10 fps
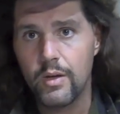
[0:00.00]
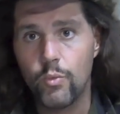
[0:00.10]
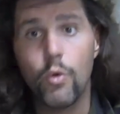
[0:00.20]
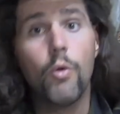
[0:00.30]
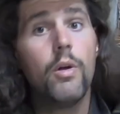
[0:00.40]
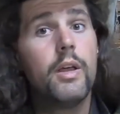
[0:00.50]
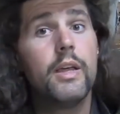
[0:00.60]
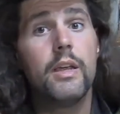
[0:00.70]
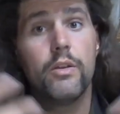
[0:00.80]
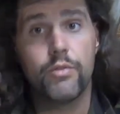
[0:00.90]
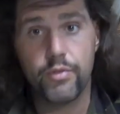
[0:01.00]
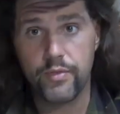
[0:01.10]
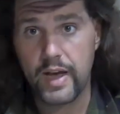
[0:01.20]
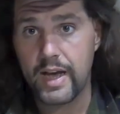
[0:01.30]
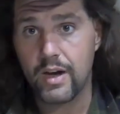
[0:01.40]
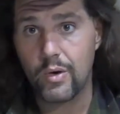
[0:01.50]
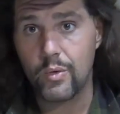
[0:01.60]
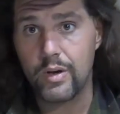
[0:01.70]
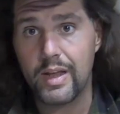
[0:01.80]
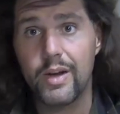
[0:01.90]
Well, he is
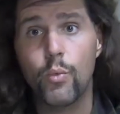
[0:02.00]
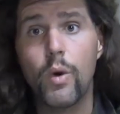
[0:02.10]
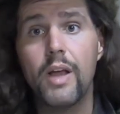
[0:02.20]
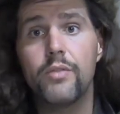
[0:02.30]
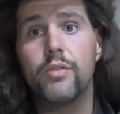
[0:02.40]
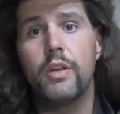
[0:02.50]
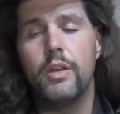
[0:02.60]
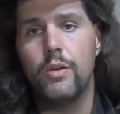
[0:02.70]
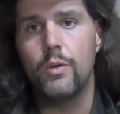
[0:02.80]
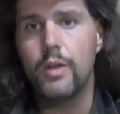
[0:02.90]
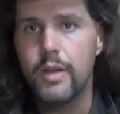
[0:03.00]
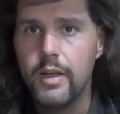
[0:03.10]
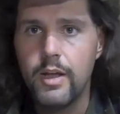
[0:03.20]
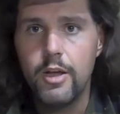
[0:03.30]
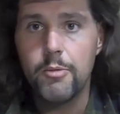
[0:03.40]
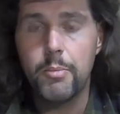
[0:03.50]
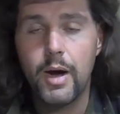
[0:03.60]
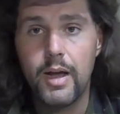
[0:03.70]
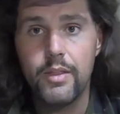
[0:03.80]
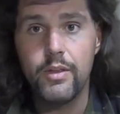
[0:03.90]
found and rescued
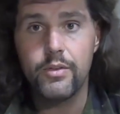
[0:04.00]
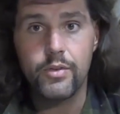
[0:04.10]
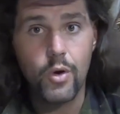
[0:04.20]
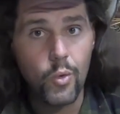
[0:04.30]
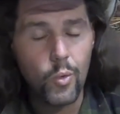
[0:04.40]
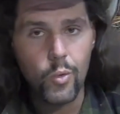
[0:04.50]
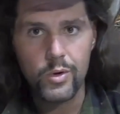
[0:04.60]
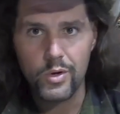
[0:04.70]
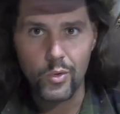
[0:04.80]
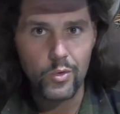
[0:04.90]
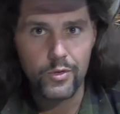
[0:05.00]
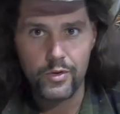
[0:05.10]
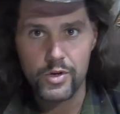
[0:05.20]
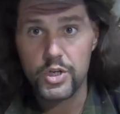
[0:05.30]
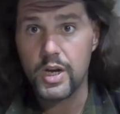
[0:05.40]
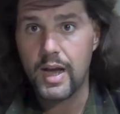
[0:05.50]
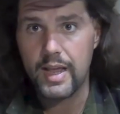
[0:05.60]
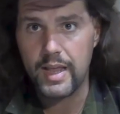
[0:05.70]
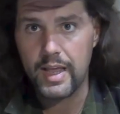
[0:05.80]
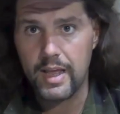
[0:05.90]
by this old Northern
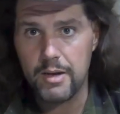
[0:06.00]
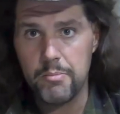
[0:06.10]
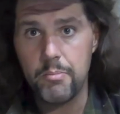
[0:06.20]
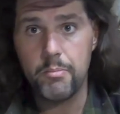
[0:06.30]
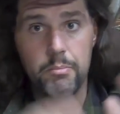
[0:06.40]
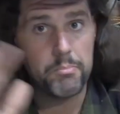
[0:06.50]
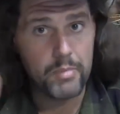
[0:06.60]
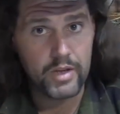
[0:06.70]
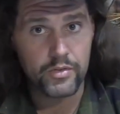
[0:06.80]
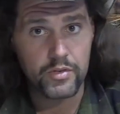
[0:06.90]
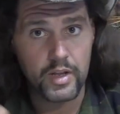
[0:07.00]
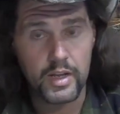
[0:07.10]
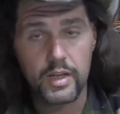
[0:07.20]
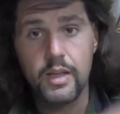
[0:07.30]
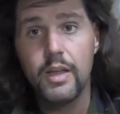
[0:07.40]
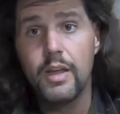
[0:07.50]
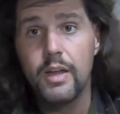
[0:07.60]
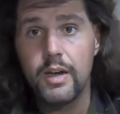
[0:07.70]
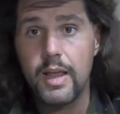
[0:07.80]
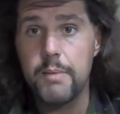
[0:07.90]
Cheyenne mystic
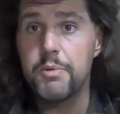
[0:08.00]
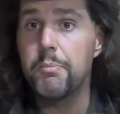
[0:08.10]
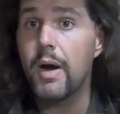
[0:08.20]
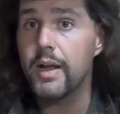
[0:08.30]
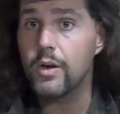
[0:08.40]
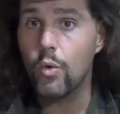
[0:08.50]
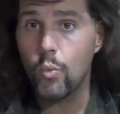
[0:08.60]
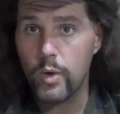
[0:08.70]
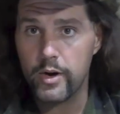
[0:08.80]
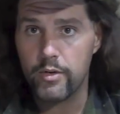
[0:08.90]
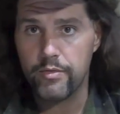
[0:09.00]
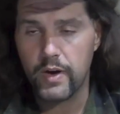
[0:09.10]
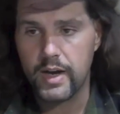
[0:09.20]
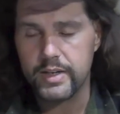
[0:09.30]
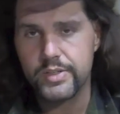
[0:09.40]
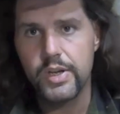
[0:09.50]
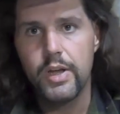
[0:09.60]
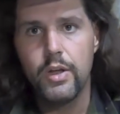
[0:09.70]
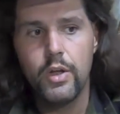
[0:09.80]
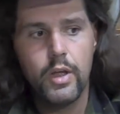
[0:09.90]
named Michael Winterfox.
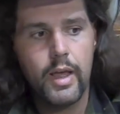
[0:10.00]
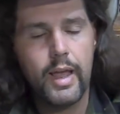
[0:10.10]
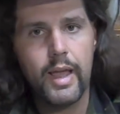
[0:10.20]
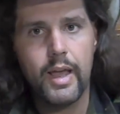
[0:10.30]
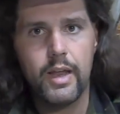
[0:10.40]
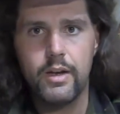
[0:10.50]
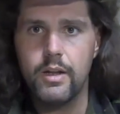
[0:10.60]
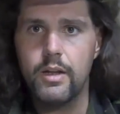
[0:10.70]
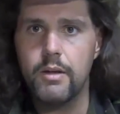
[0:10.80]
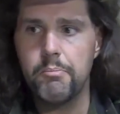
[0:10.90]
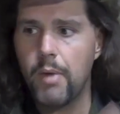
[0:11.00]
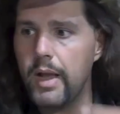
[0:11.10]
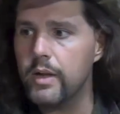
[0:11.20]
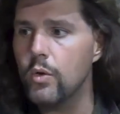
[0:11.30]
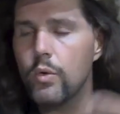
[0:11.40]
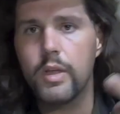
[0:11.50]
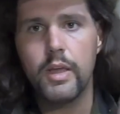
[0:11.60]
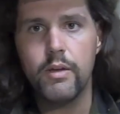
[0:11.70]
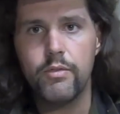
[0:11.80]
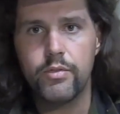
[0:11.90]
And Michael
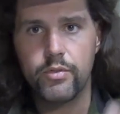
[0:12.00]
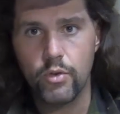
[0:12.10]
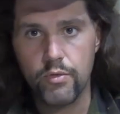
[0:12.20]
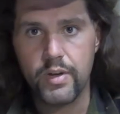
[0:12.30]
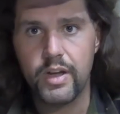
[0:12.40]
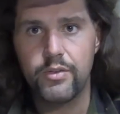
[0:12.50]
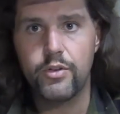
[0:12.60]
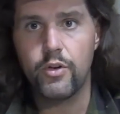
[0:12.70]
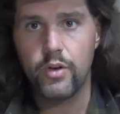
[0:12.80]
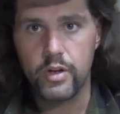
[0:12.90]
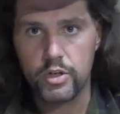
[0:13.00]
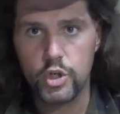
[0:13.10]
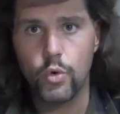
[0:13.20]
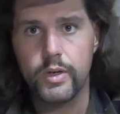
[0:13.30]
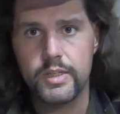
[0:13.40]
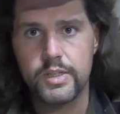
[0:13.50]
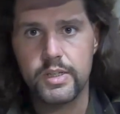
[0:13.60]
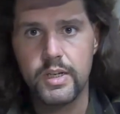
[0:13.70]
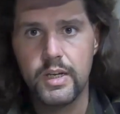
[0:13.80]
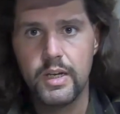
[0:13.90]
gives Sylvester a choice.